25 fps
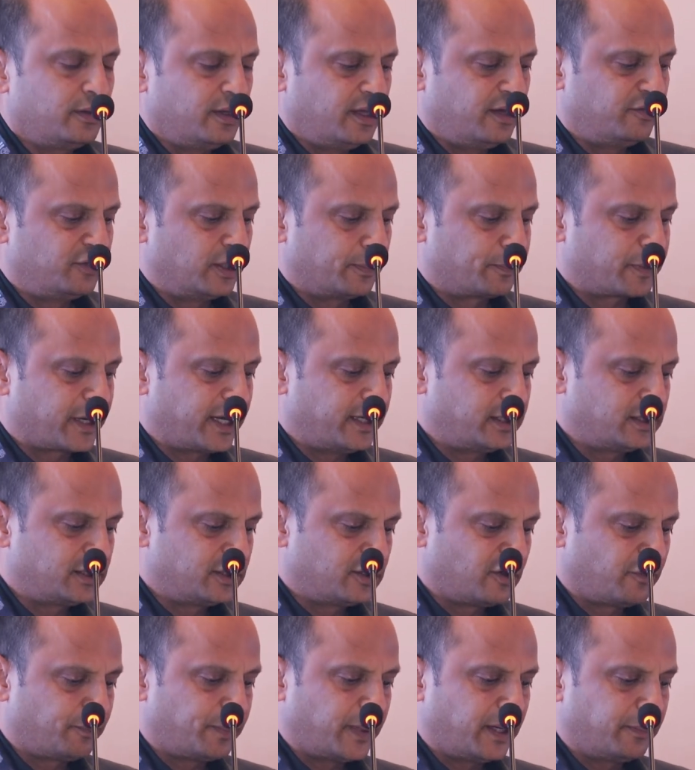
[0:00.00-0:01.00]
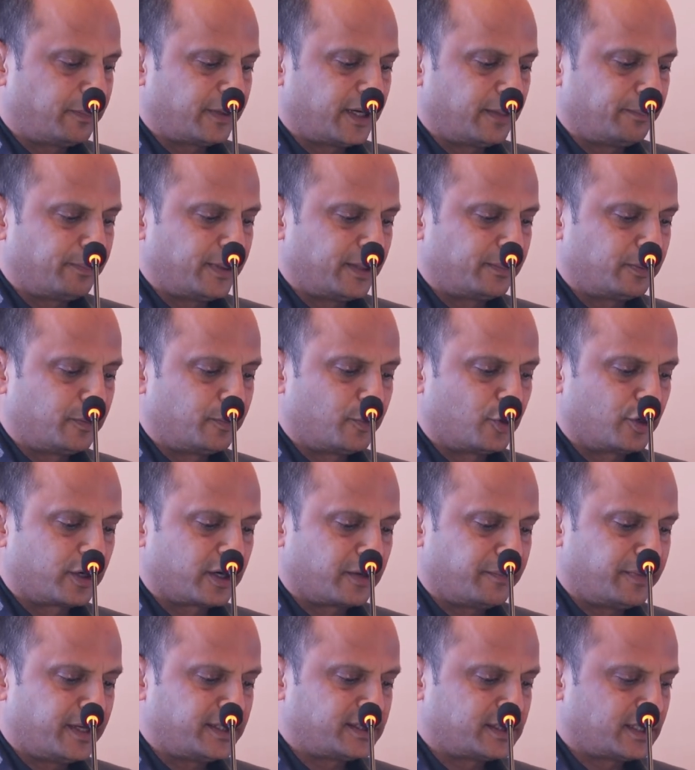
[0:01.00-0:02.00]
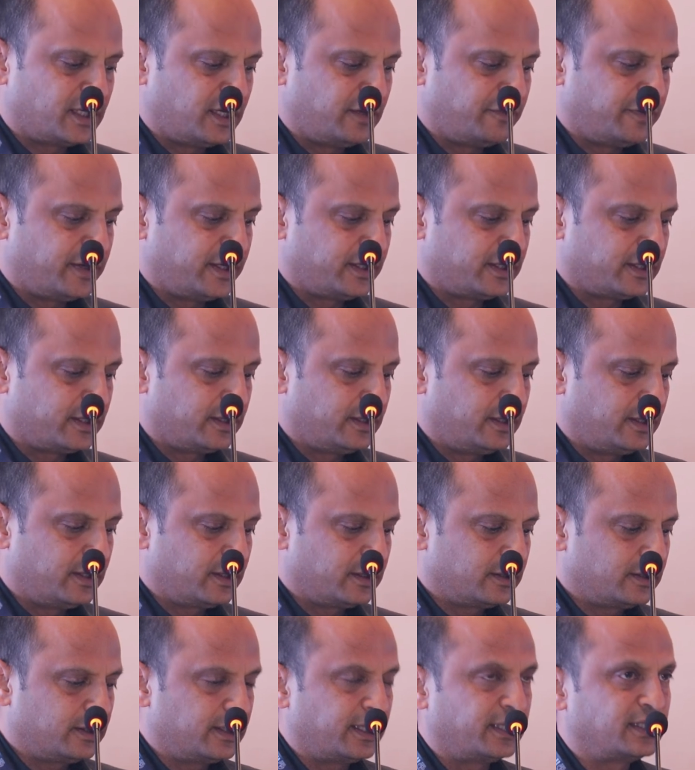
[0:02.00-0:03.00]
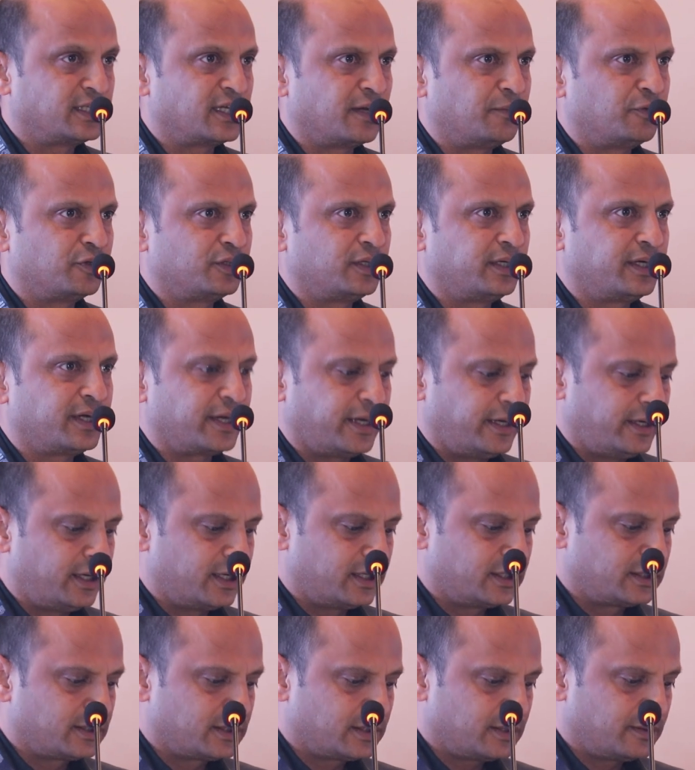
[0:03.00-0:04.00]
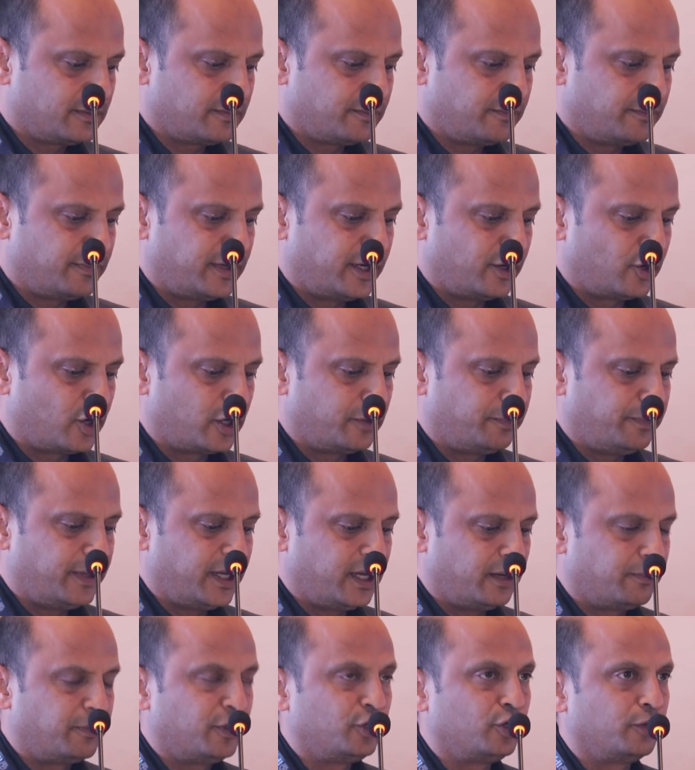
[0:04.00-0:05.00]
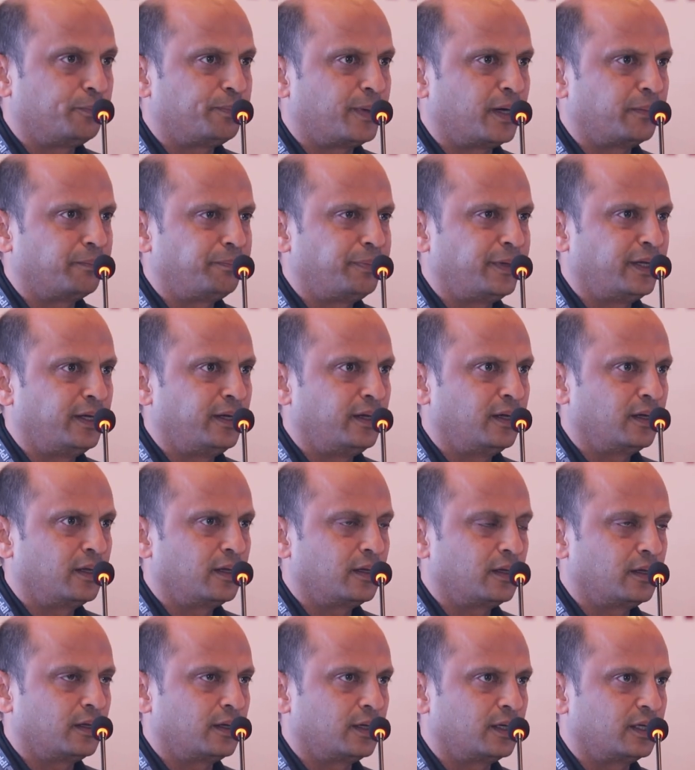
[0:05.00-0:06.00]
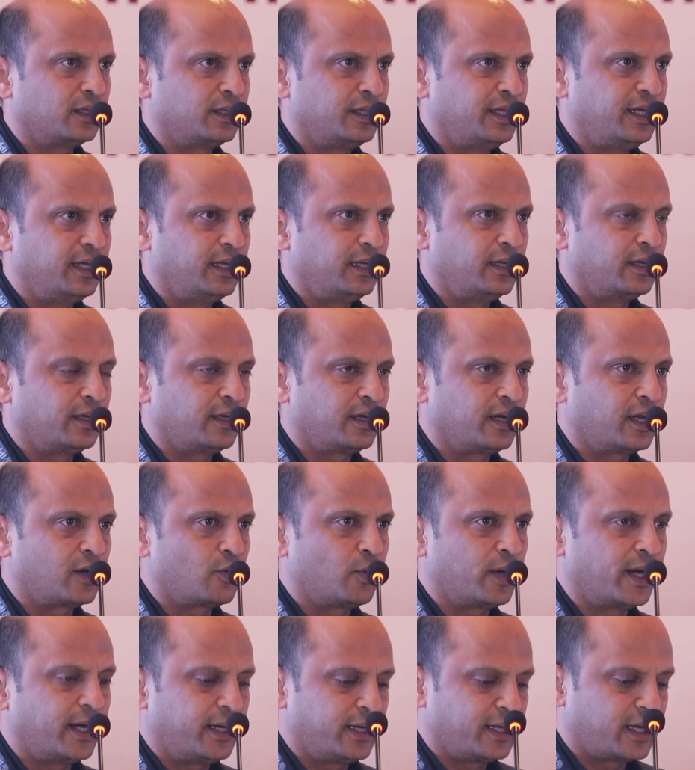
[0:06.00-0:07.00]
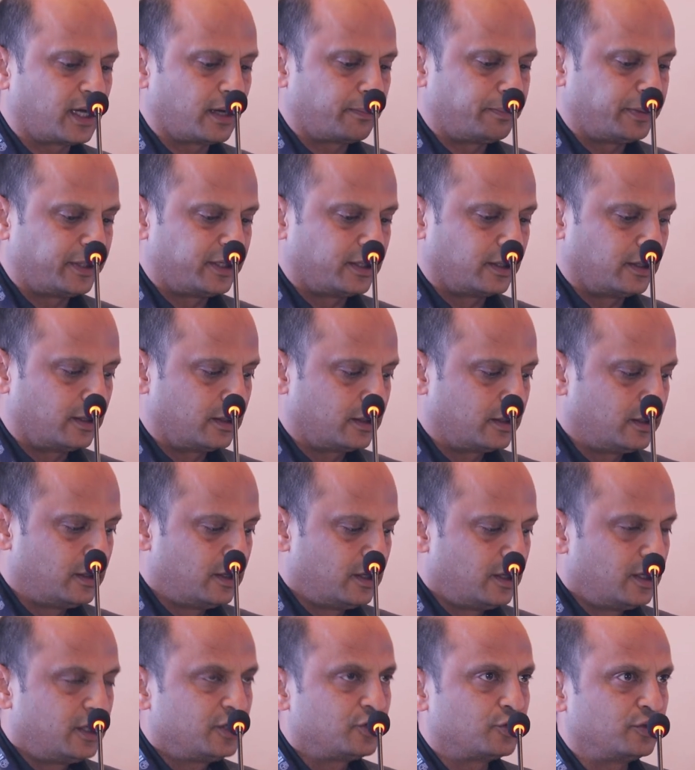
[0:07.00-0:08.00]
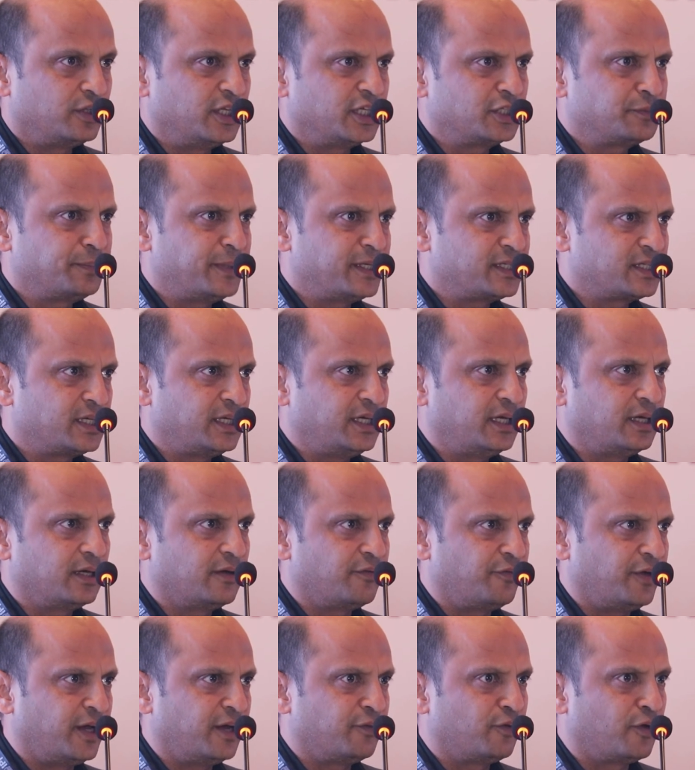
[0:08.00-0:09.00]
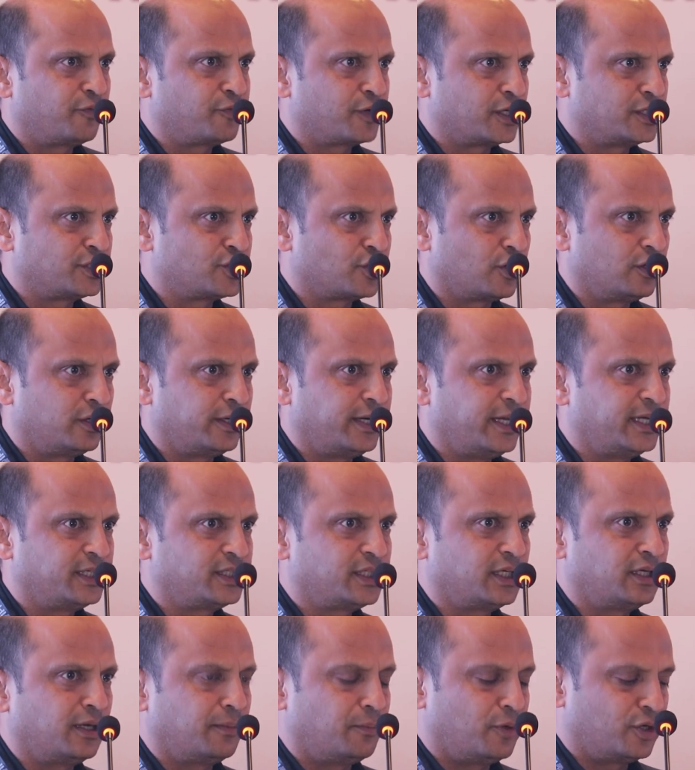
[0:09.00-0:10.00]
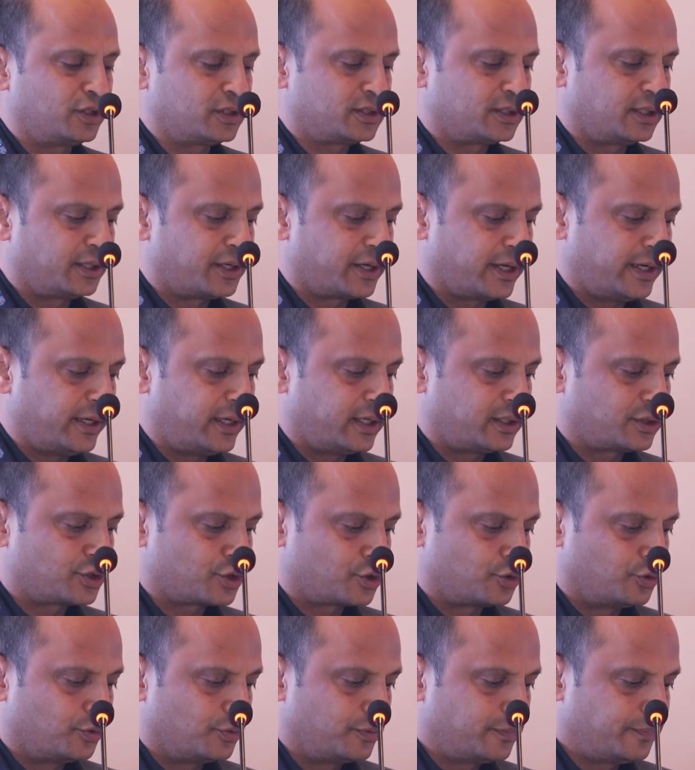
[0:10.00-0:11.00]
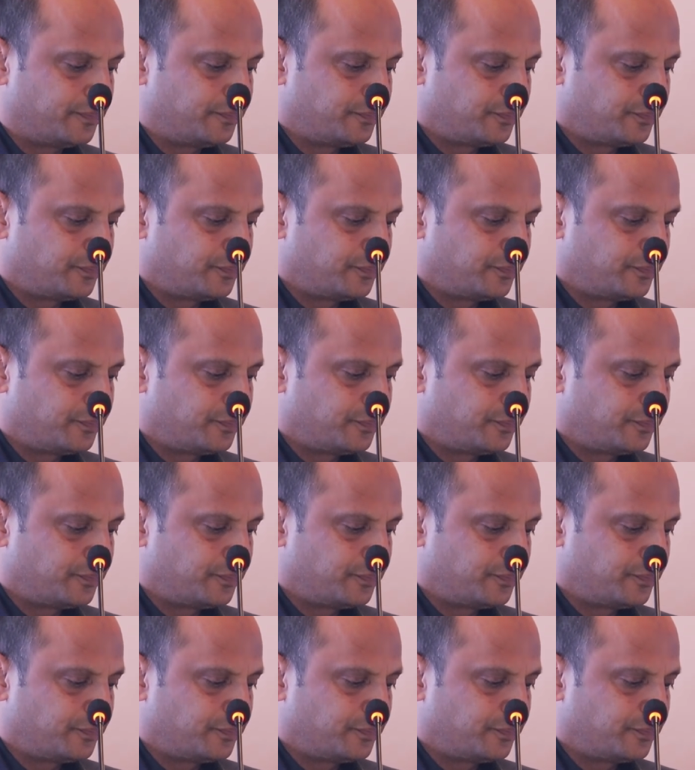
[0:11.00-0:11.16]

If the prices of paper and paperboard remains elevated, then some of the traders may not be able to pump in the required capital. So this may see a wave of consolidation amongst the traders too.